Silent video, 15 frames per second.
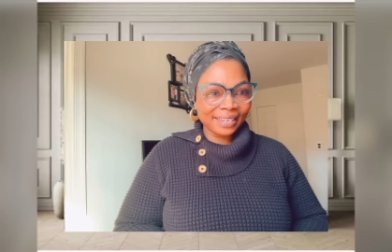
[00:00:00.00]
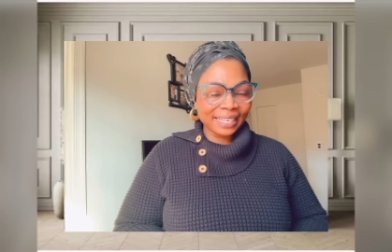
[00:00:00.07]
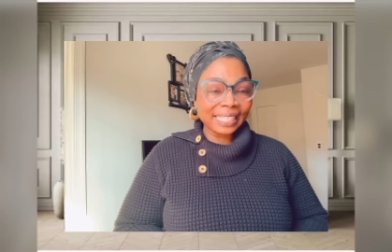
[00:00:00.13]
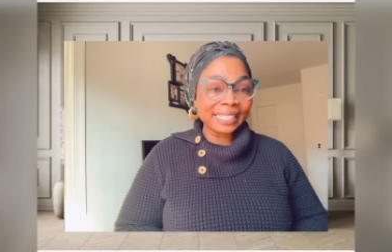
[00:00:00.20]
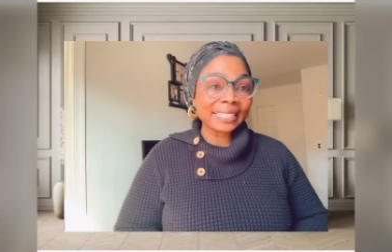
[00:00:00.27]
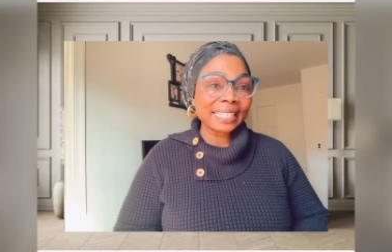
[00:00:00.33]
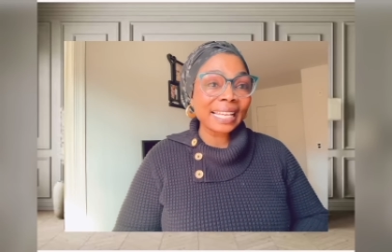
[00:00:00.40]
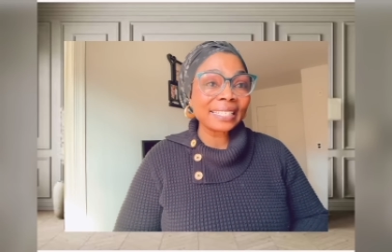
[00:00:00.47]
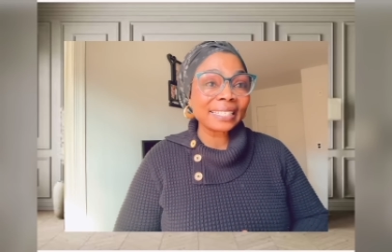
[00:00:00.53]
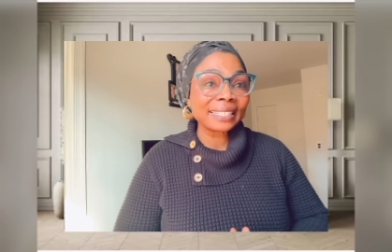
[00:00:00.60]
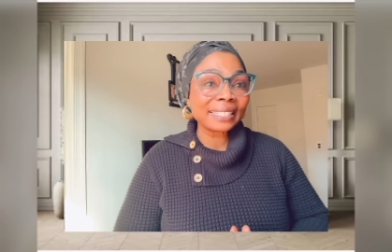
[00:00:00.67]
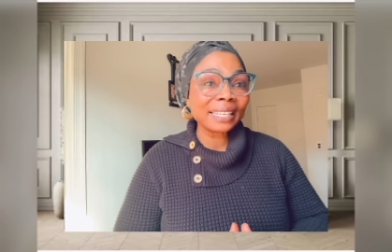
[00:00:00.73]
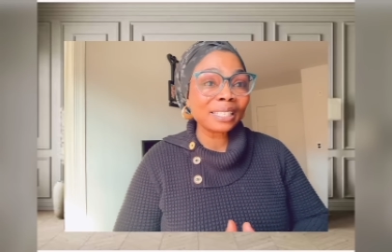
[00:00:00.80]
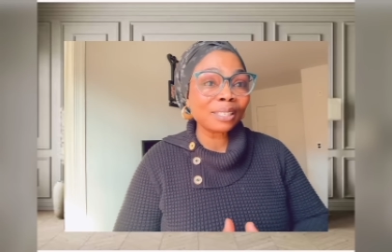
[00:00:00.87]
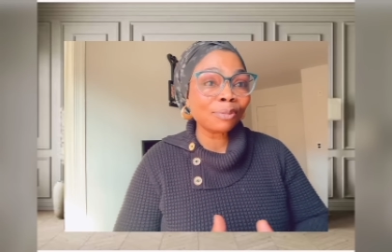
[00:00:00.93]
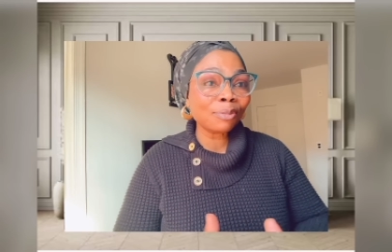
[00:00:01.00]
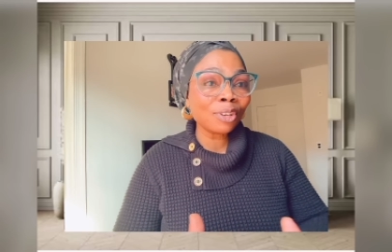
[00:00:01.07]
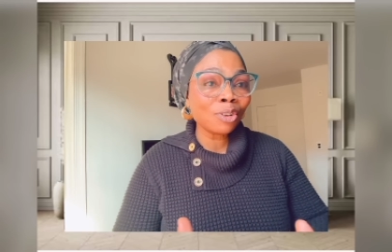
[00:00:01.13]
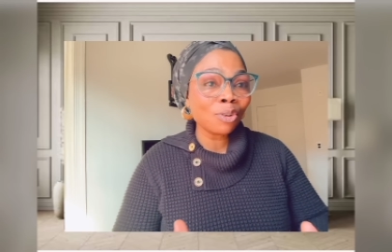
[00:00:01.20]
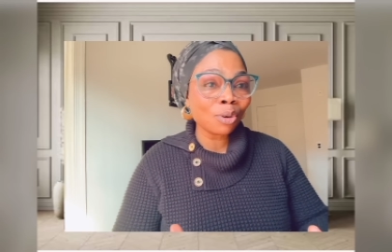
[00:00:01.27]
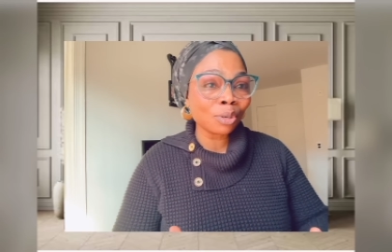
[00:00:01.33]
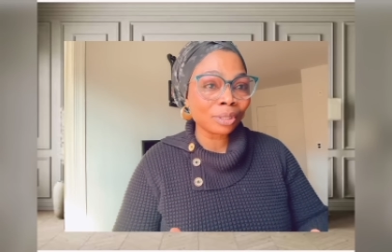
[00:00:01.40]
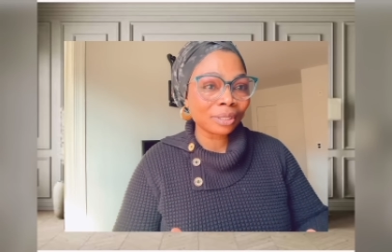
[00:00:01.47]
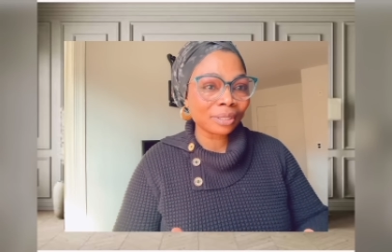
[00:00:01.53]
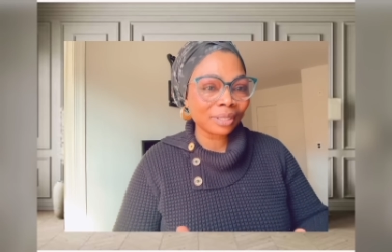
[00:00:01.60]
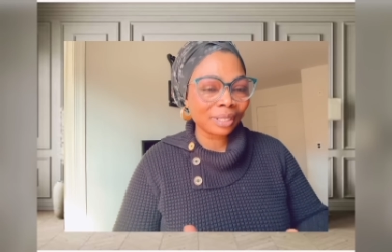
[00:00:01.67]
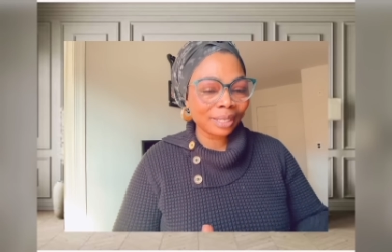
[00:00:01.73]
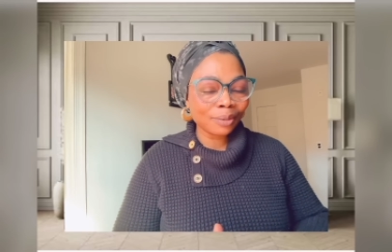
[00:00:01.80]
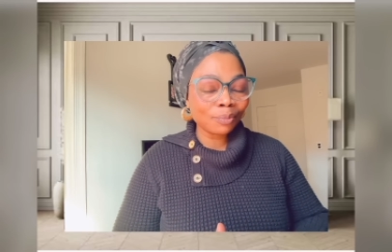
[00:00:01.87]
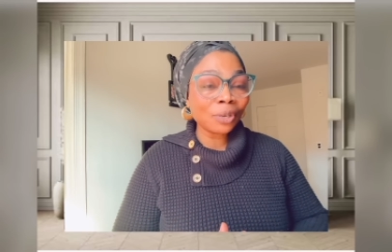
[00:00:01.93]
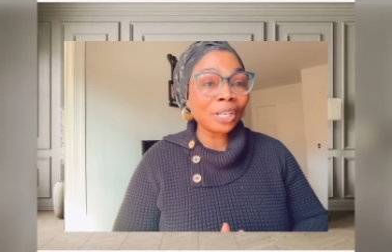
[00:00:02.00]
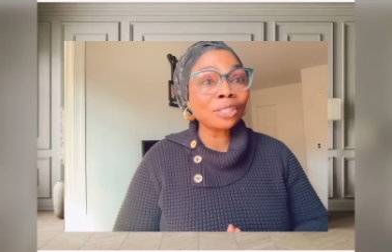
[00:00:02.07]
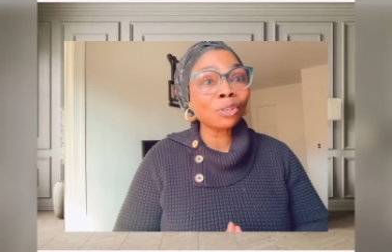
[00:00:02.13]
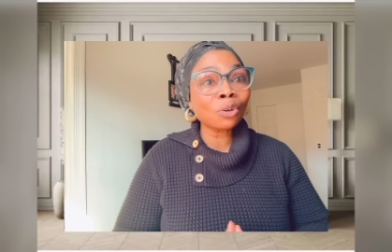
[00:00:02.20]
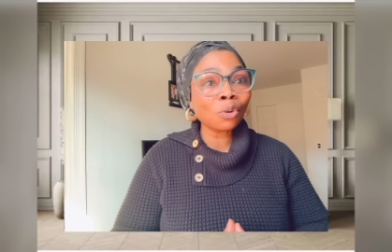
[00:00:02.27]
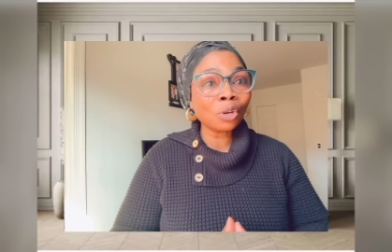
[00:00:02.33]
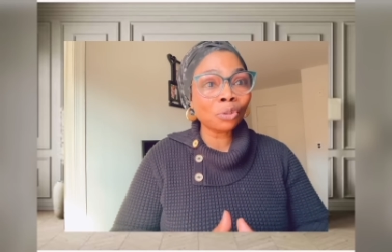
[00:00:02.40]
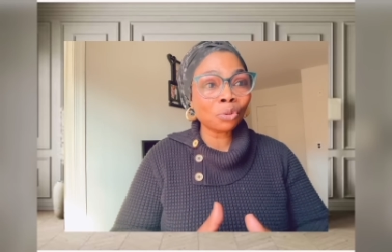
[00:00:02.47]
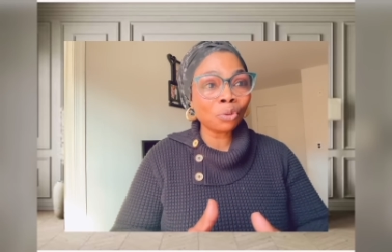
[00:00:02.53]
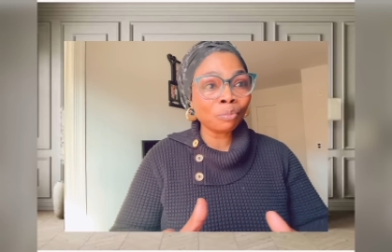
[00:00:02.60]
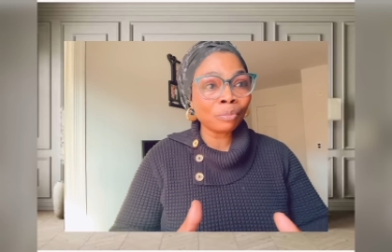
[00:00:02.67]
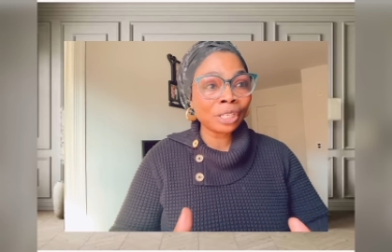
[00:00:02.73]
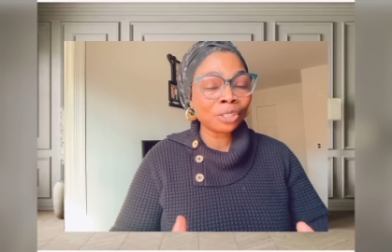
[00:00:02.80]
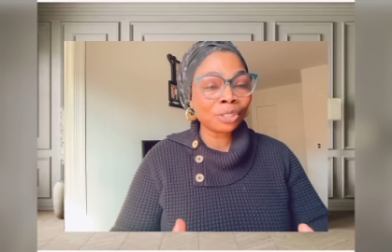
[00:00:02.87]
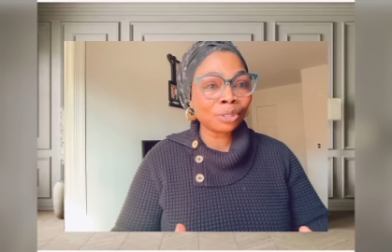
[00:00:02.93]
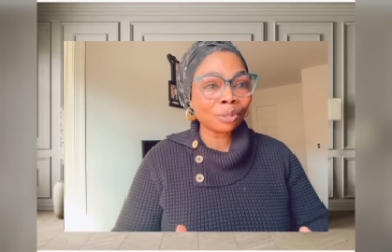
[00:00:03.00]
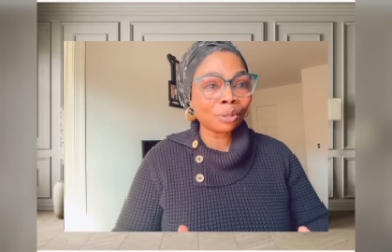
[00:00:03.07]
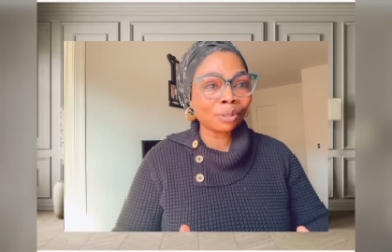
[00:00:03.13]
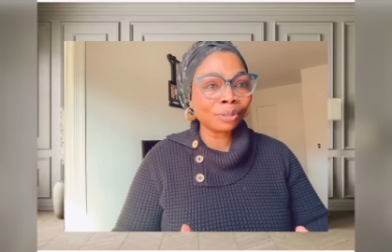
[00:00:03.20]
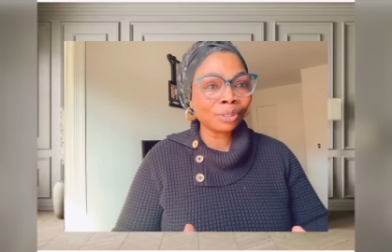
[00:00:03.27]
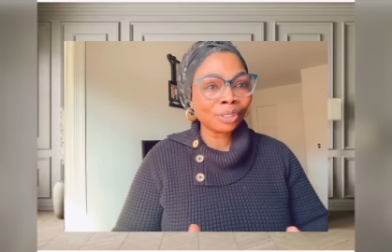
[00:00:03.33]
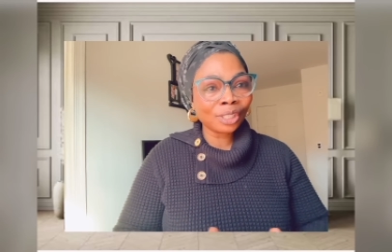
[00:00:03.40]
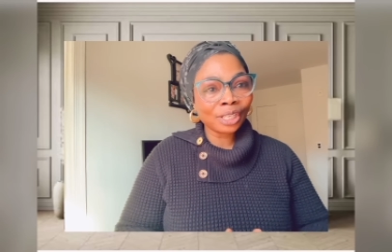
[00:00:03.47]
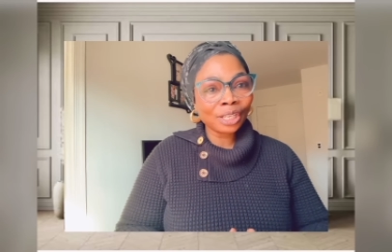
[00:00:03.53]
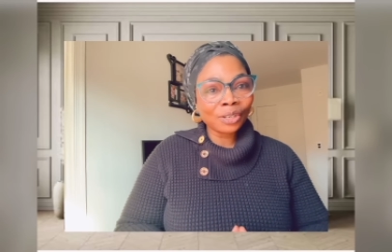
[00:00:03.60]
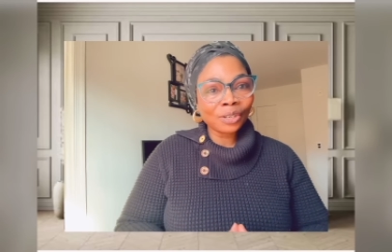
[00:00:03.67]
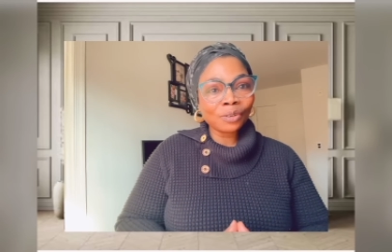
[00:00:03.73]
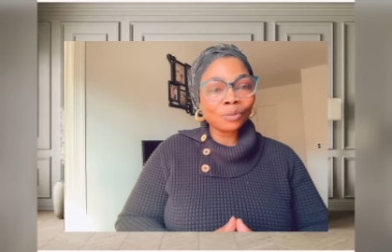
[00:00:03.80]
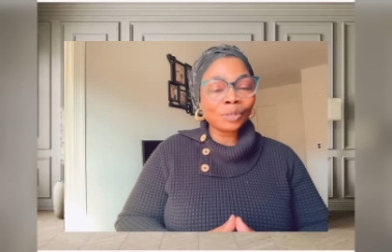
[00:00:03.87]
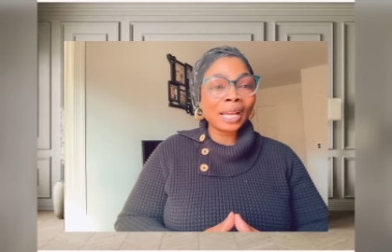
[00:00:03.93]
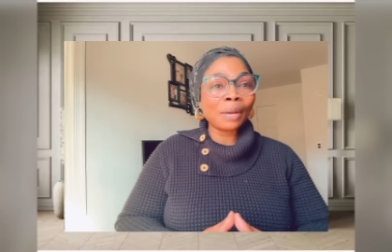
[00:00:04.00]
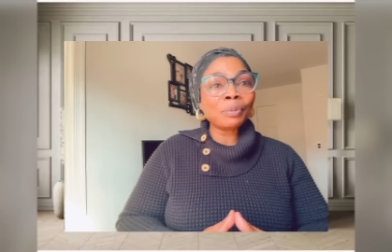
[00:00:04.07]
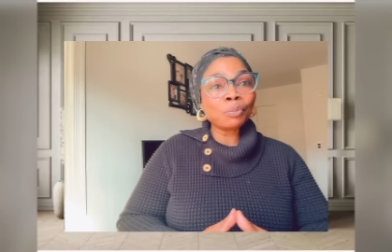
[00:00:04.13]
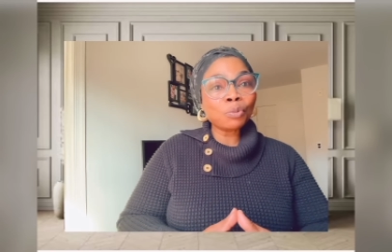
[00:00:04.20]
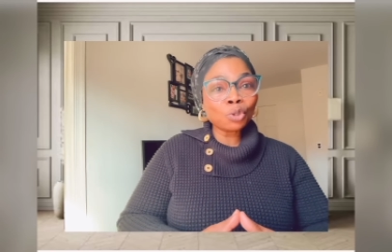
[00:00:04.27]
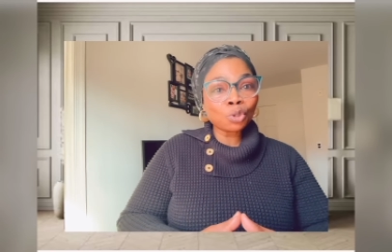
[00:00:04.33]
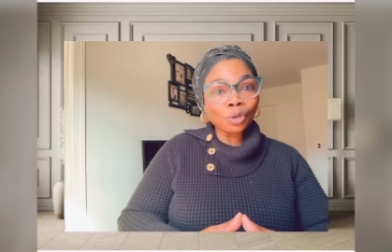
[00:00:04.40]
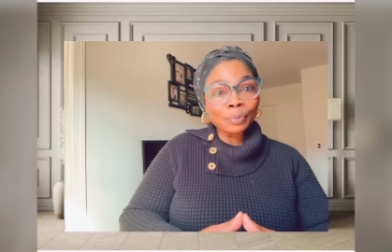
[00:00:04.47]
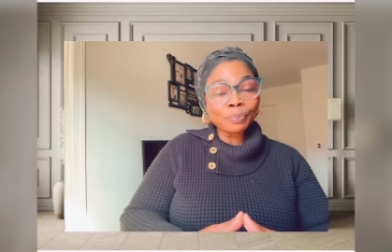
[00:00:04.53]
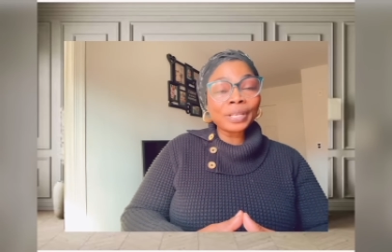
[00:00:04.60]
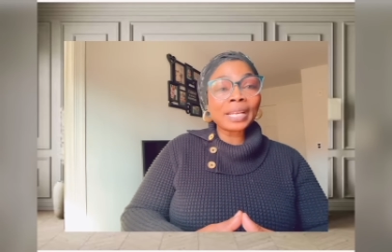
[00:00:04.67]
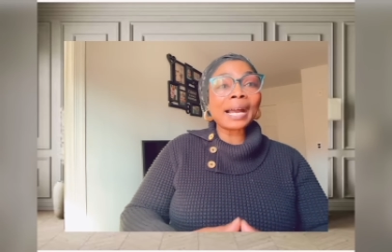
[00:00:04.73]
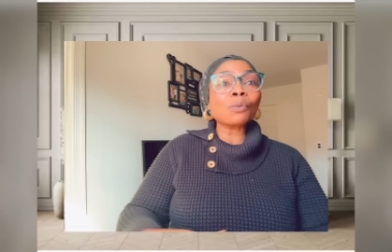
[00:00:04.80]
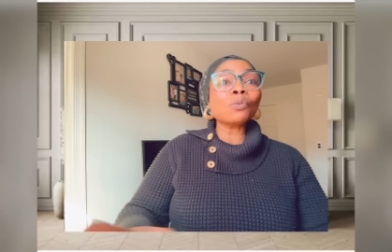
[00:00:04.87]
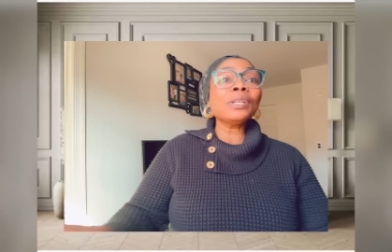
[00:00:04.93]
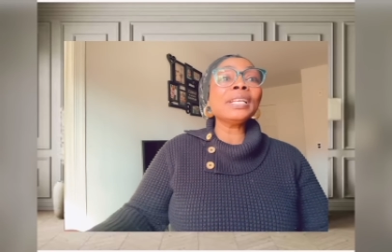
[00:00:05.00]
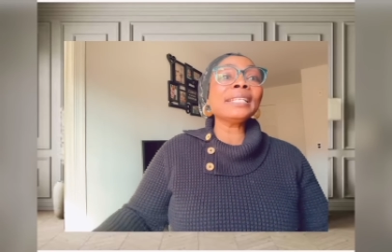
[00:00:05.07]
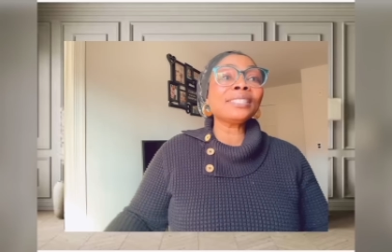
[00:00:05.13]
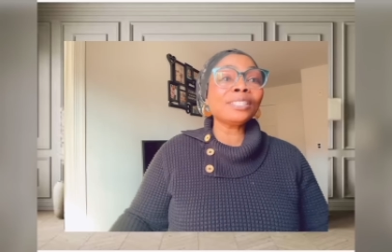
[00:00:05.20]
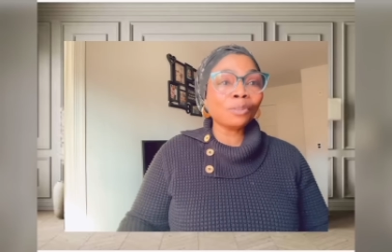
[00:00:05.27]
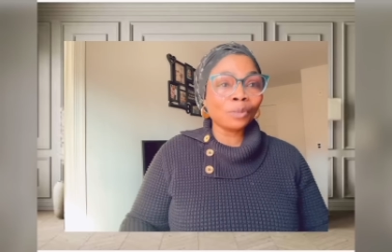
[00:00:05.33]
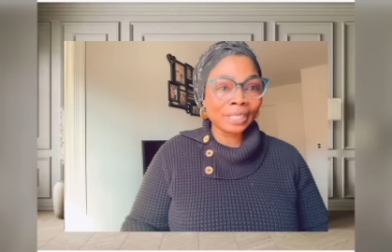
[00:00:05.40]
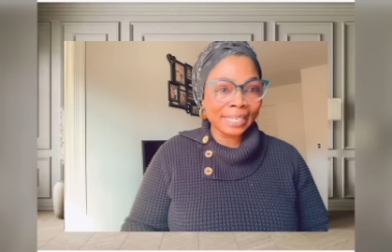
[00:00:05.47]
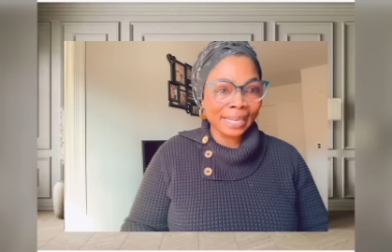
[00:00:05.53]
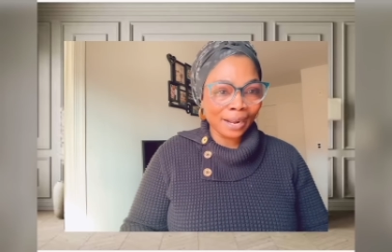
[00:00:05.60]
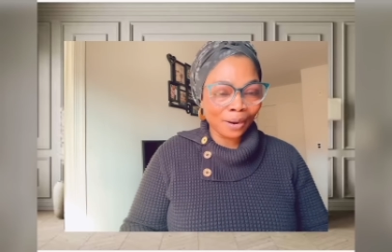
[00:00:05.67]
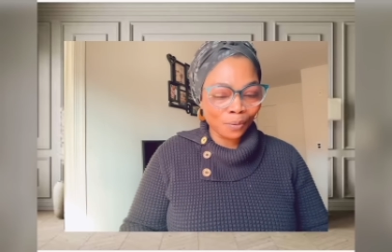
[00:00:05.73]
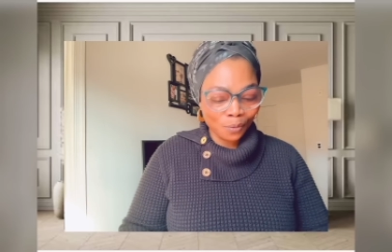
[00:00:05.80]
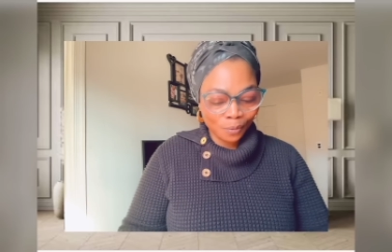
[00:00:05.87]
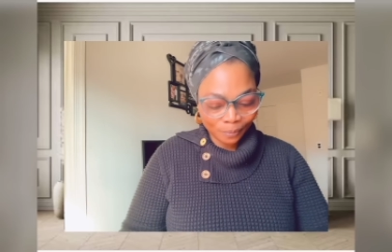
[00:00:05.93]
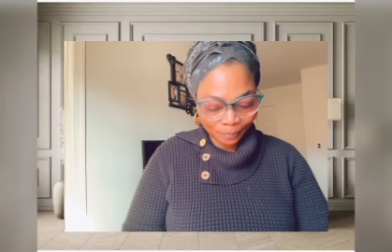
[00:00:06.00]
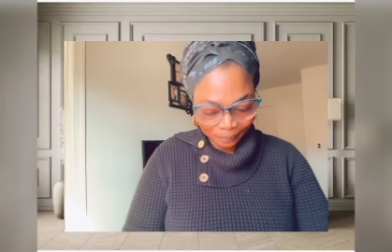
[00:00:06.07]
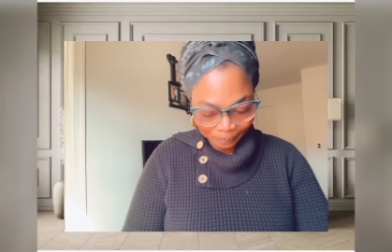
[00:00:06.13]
It says 6 figures, but it's not going to mention that people should be calculating on their own.